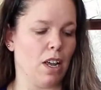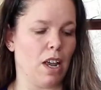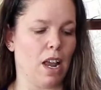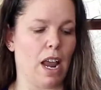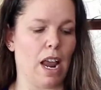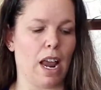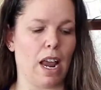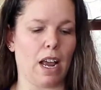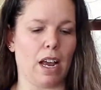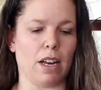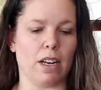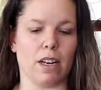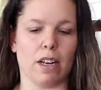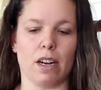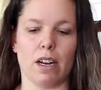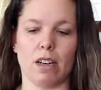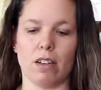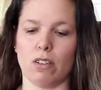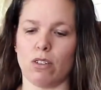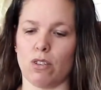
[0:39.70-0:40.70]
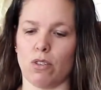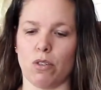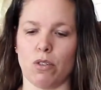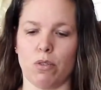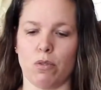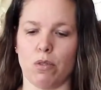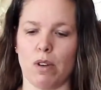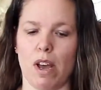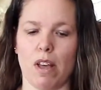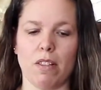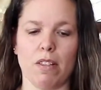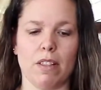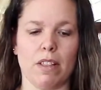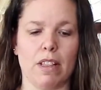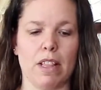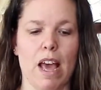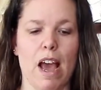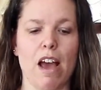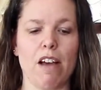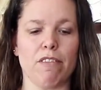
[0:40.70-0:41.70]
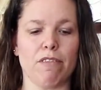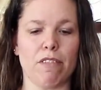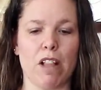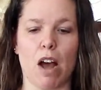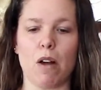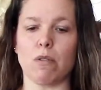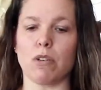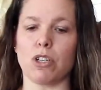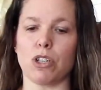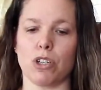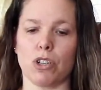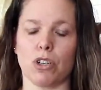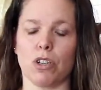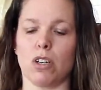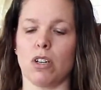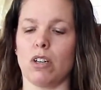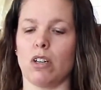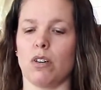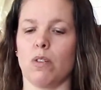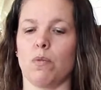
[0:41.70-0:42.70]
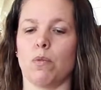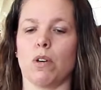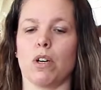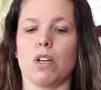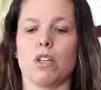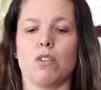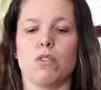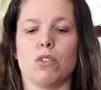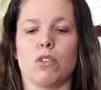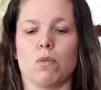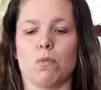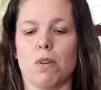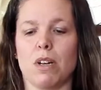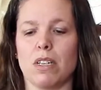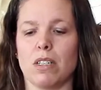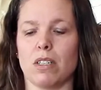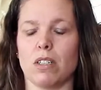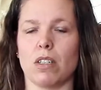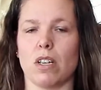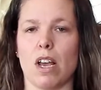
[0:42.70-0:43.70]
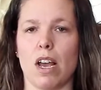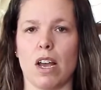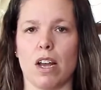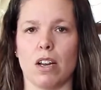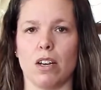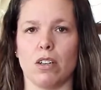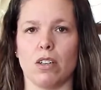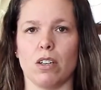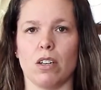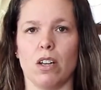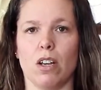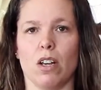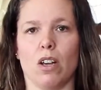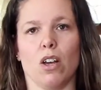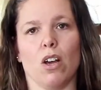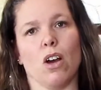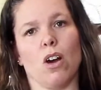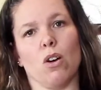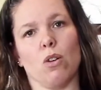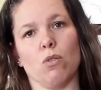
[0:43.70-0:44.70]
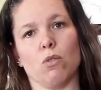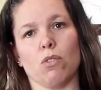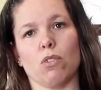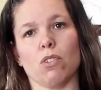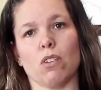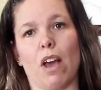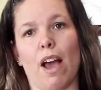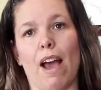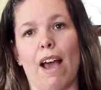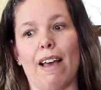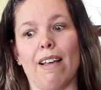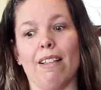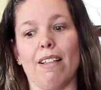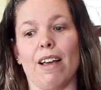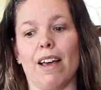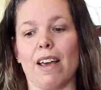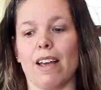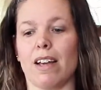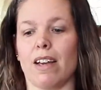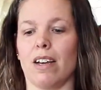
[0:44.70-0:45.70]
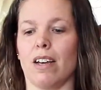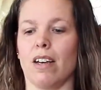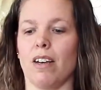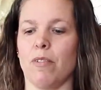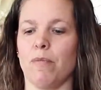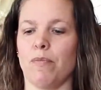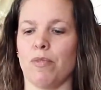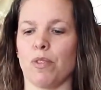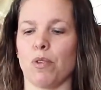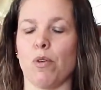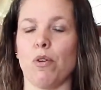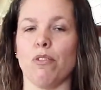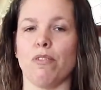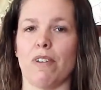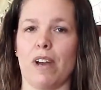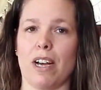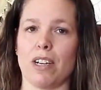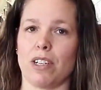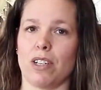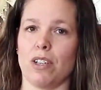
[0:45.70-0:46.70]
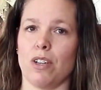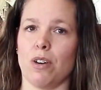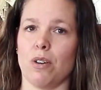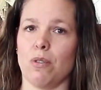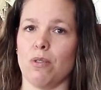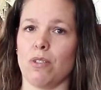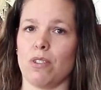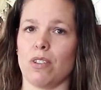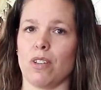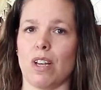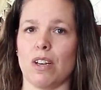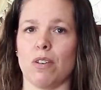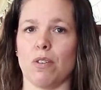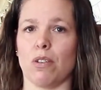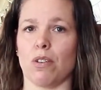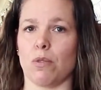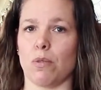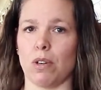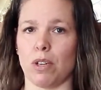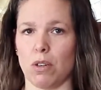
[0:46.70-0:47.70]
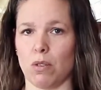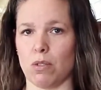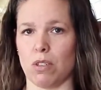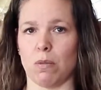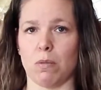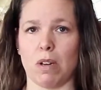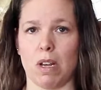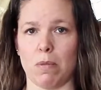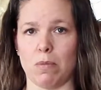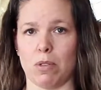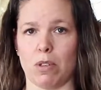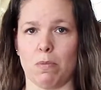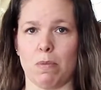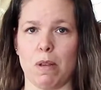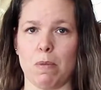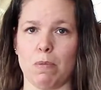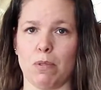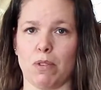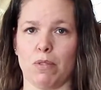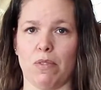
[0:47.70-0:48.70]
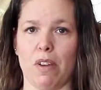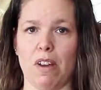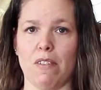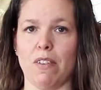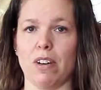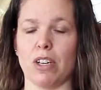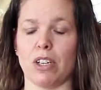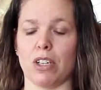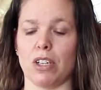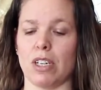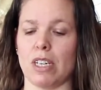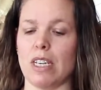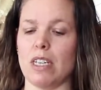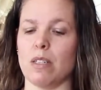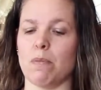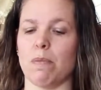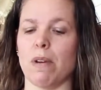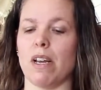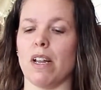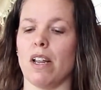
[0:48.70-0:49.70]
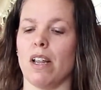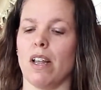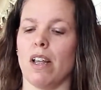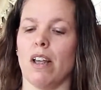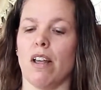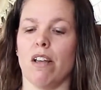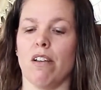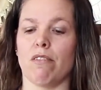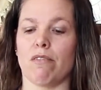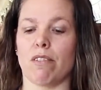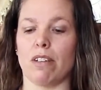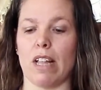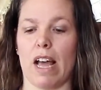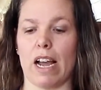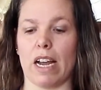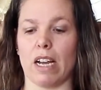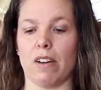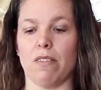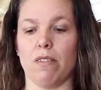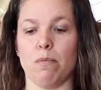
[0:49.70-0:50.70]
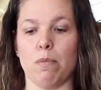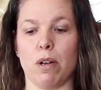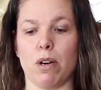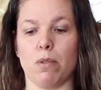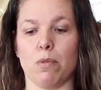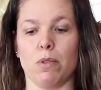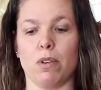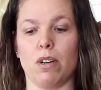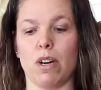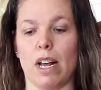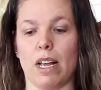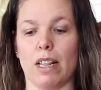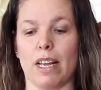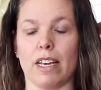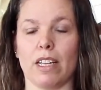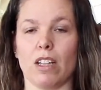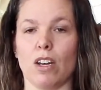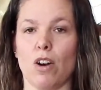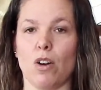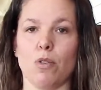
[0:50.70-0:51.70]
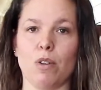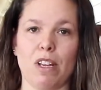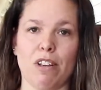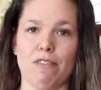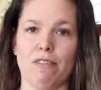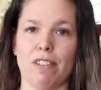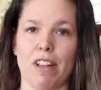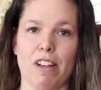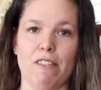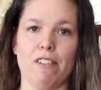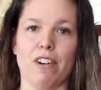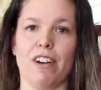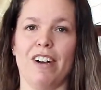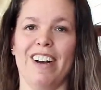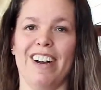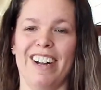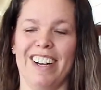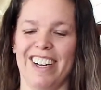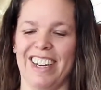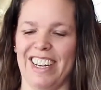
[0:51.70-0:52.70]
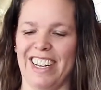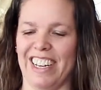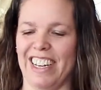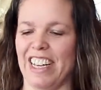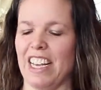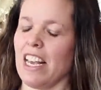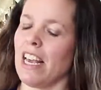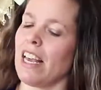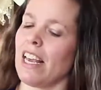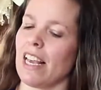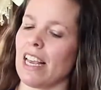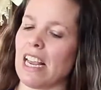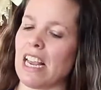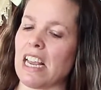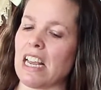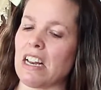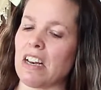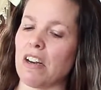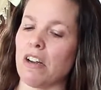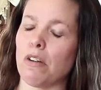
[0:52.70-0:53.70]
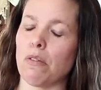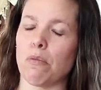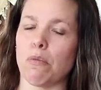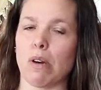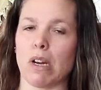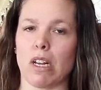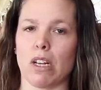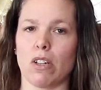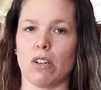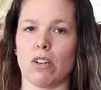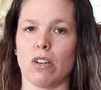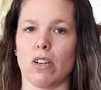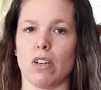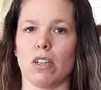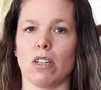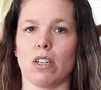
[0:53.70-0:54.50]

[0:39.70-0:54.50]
And so other than that, flour, sugar, we're going to use some raisins and oats. I like old-fashioned oats. I know the quick oats sometimes are people's favorite in cookies, but for lack of a better word, I like the oaty flavor in regular